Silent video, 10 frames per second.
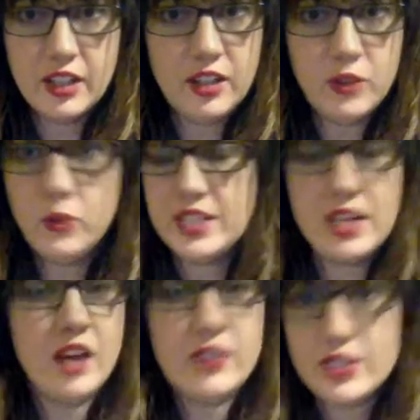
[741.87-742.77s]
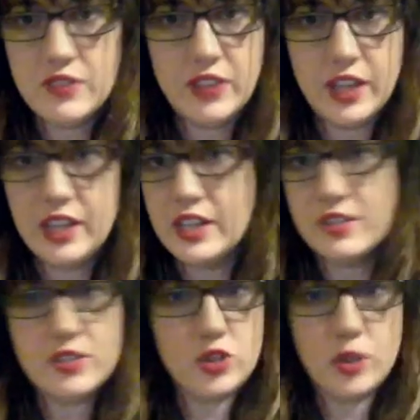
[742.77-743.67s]
when it's obviously
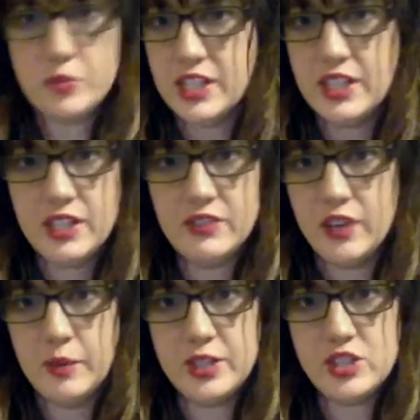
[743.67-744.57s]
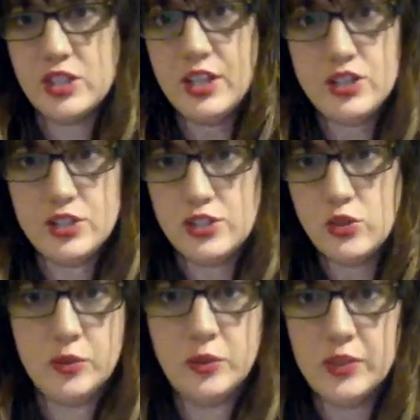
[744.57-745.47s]
very scripted and very much not just
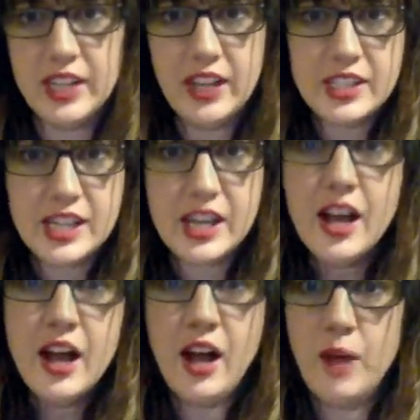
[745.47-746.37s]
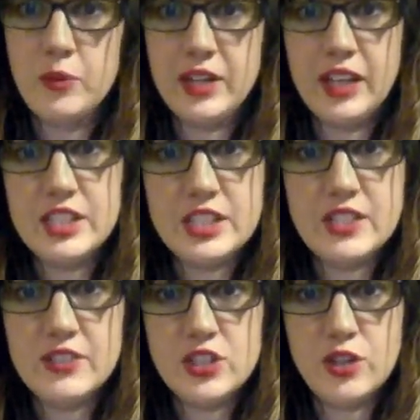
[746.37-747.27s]
normal reality. Reality
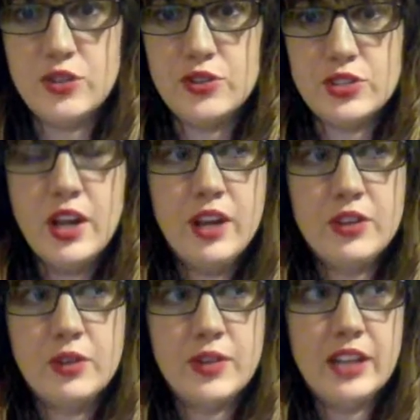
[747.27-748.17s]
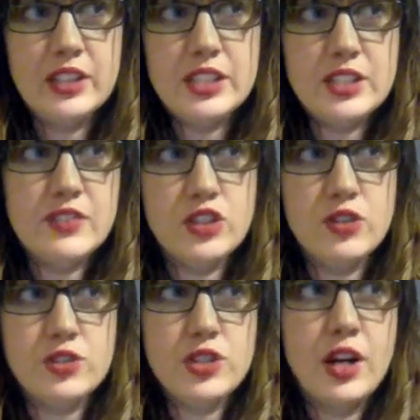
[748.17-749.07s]
TV shows, the reality TV
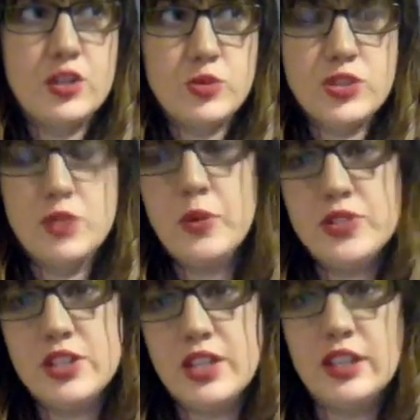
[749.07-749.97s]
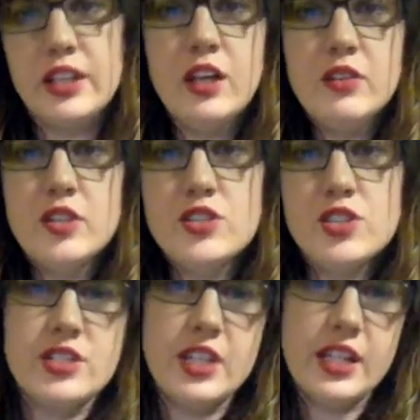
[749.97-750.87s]
show stars, were supposed to think they're
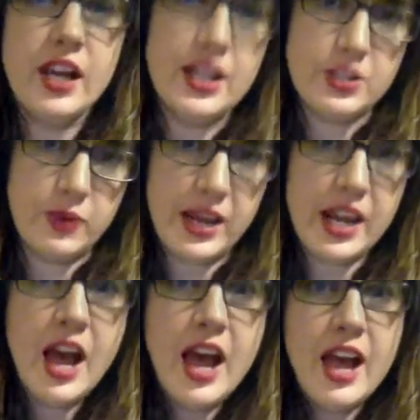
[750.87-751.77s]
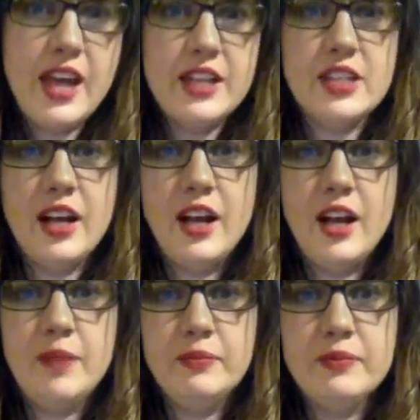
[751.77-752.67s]
just like us, right? And
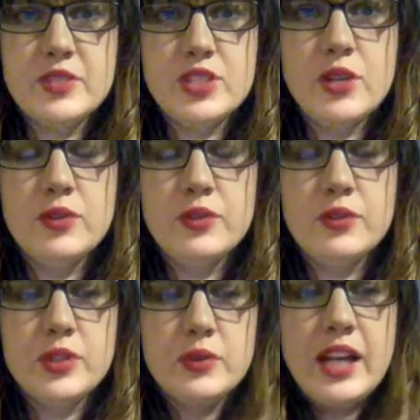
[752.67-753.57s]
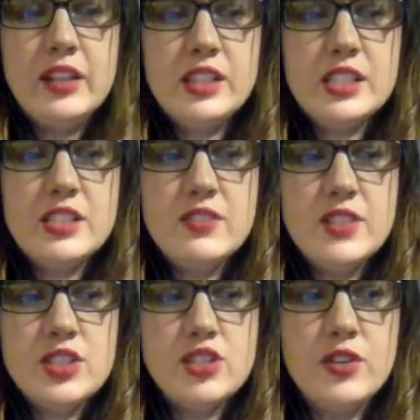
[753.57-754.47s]
so the reality
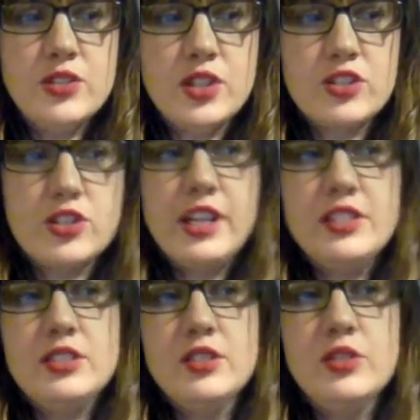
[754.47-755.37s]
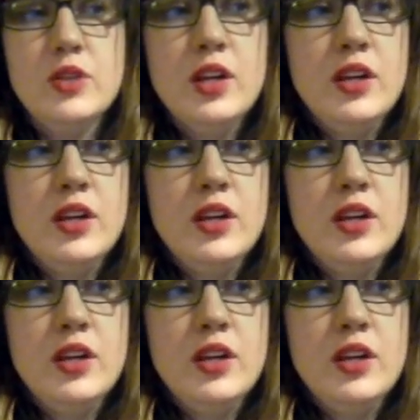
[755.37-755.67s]
TV shows are trying to